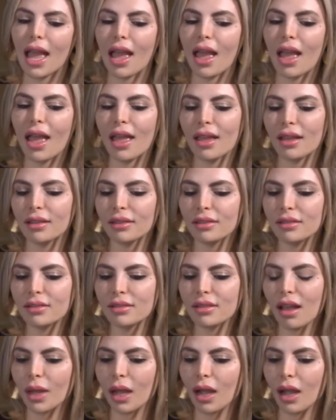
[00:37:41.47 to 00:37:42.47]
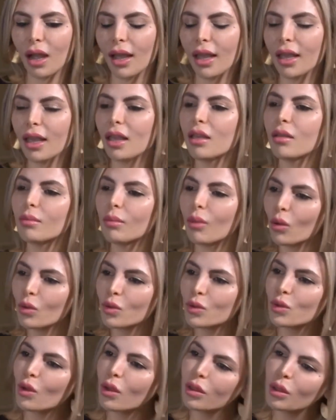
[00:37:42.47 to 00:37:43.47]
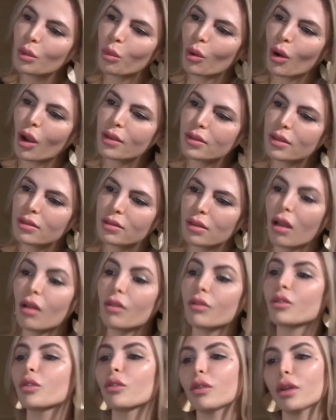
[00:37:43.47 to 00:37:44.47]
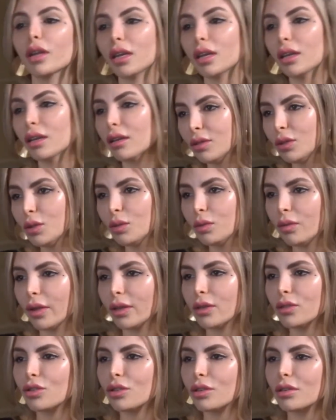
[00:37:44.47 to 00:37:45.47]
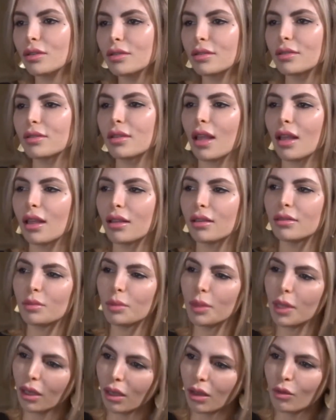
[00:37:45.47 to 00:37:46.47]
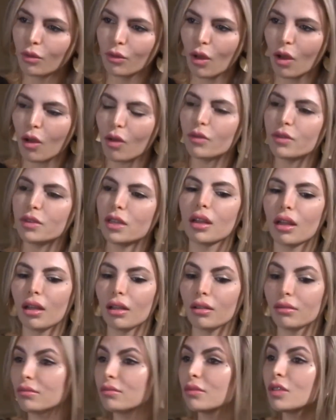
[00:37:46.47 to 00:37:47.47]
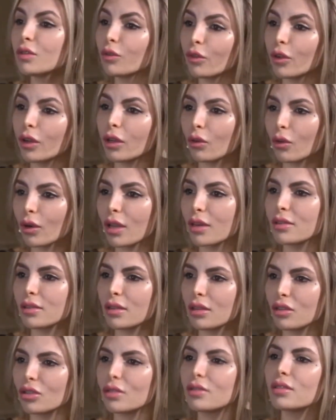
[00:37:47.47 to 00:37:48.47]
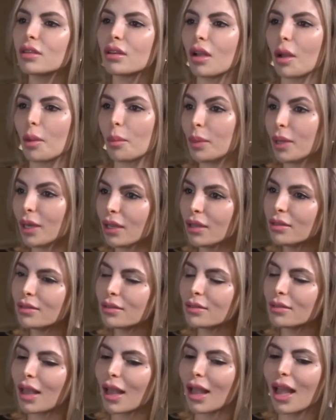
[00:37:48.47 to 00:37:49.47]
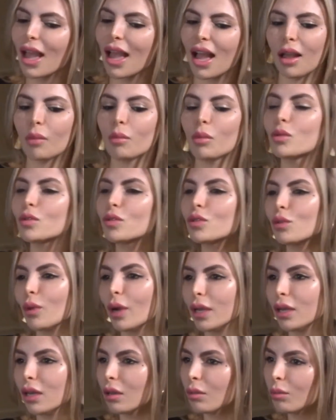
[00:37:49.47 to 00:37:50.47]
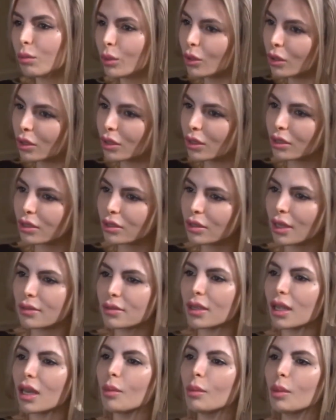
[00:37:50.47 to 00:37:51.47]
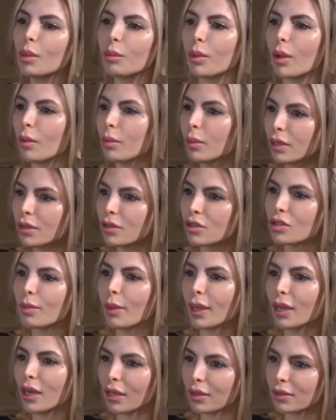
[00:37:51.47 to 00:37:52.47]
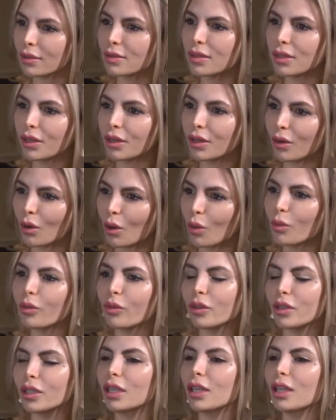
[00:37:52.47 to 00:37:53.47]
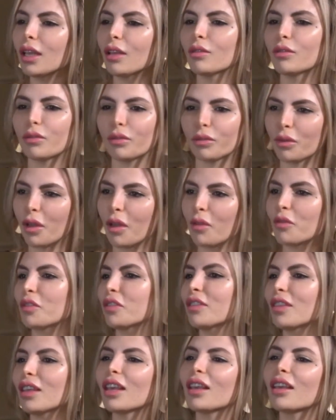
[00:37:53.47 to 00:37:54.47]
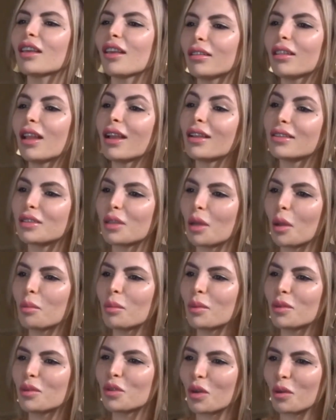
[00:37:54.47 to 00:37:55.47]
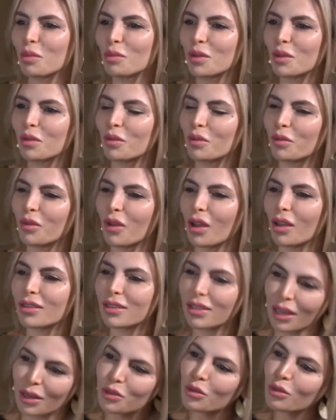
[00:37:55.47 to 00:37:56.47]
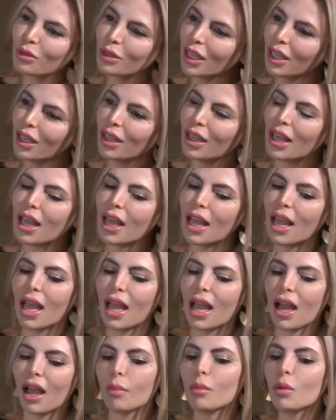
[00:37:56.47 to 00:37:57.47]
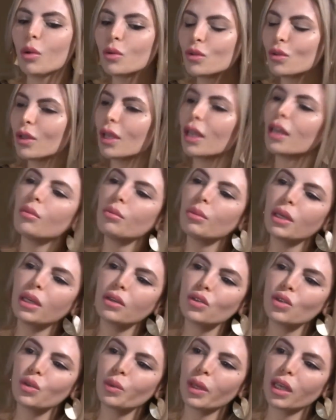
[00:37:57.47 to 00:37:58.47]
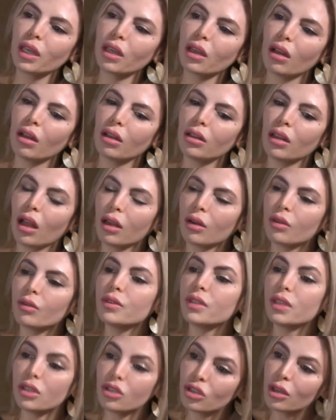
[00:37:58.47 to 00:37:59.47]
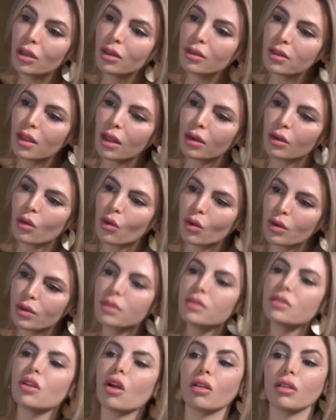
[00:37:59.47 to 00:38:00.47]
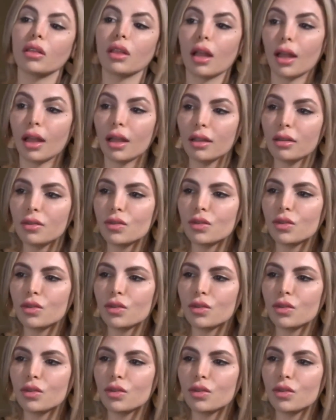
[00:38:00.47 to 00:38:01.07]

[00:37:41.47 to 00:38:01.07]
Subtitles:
And I am also in the process of creating new ventures and being involved in different organizations and companies. I'm also writing a book that's going to be published by next year, hopefully, if everything lines up in terms of scheduling. I'm also going to be doing a lot of teachings and courses online.